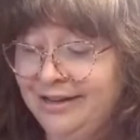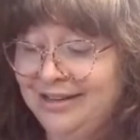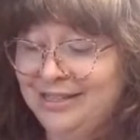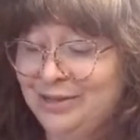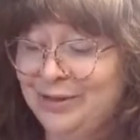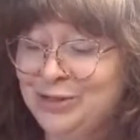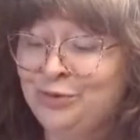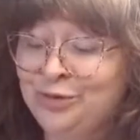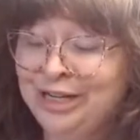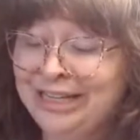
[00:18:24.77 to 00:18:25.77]
So what's
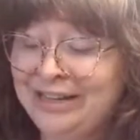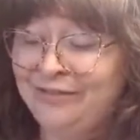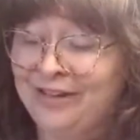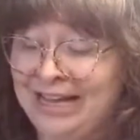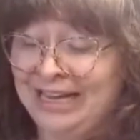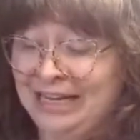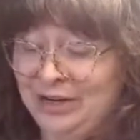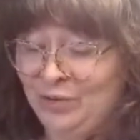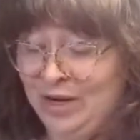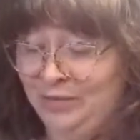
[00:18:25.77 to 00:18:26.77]
really
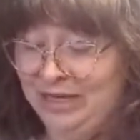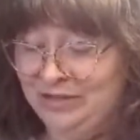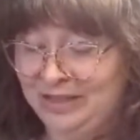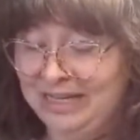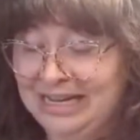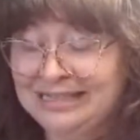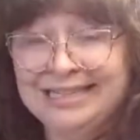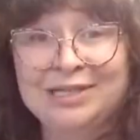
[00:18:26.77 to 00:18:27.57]
fun when we do this